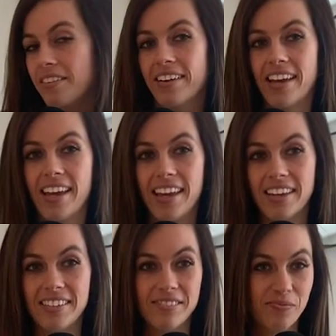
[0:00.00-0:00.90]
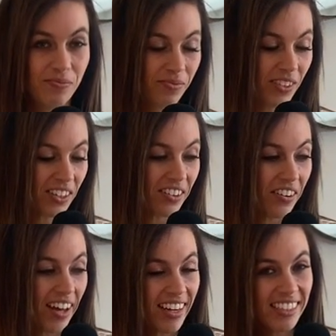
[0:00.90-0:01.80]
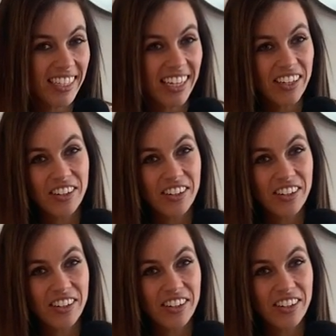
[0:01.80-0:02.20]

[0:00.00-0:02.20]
Okay, so go ahead and take